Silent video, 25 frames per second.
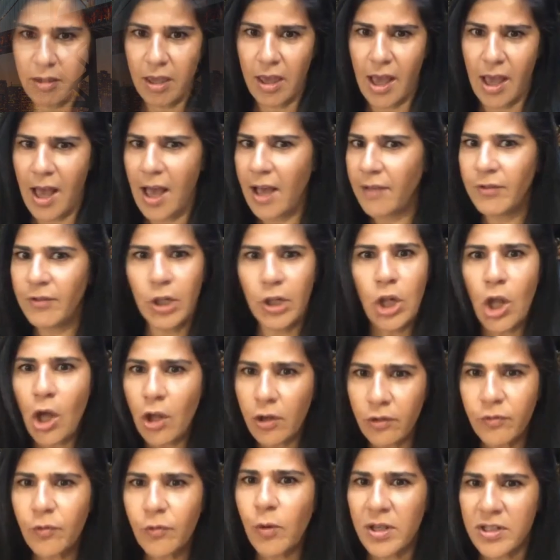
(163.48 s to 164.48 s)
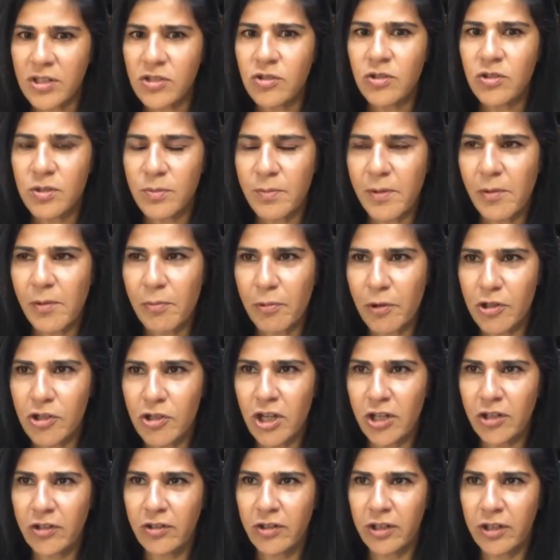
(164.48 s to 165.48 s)
I have a lot of questions about
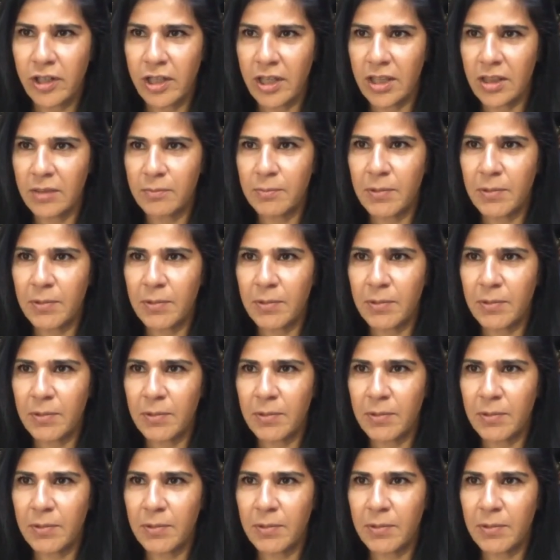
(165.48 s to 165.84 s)
Project Rangit.